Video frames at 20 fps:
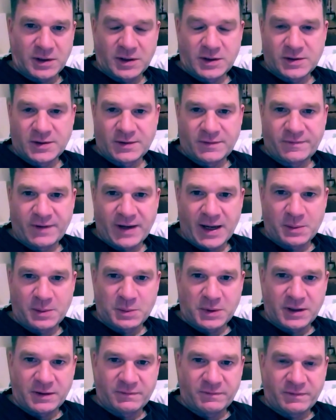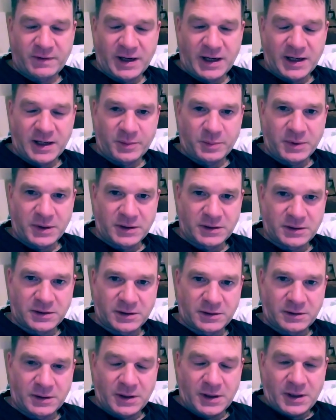It's a family environment,
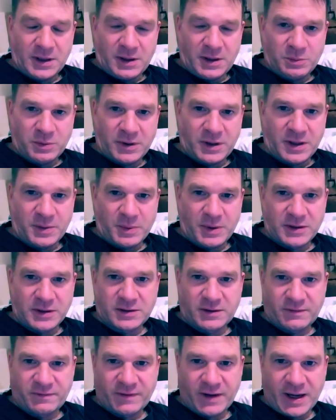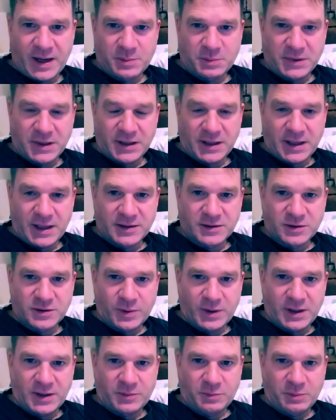and pretty much the family likes to
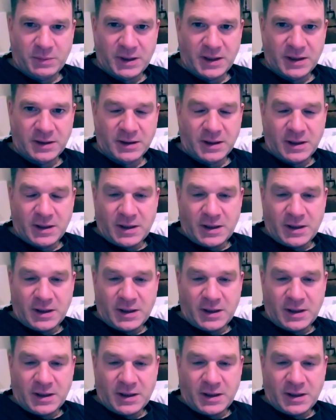eat meat.